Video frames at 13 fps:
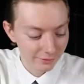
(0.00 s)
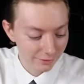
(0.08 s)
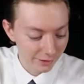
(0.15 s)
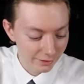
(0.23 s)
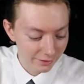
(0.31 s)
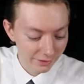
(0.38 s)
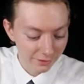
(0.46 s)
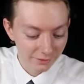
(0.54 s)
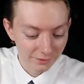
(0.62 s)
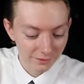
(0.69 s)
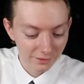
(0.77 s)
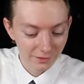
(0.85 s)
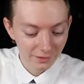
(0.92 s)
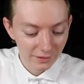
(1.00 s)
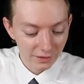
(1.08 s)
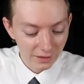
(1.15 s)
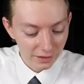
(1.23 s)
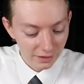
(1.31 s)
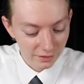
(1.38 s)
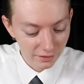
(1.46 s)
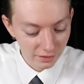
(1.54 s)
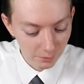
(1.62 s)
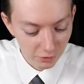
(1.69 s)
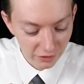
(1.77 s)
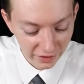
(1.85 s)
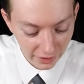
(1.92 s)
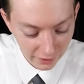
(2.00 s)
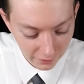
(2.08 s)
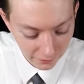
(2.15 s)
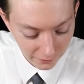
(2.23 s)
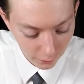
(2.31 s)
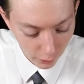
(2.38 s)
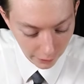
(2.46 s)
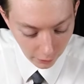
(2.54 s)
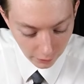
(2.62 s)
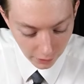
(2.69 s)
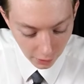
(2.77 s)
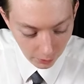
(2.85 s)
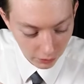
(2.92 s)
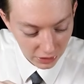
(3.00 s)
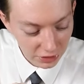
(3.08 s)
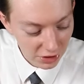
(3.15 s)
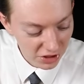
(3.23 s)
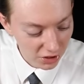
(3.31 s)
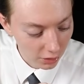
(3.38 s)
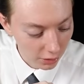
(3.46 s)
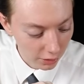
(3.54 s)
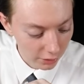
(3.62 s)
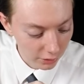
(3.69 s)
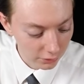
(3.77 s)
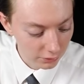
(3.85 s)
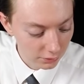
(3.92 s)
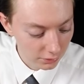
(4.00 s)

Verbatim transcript: Right there. It's in the protective foil, you know, precious cargo.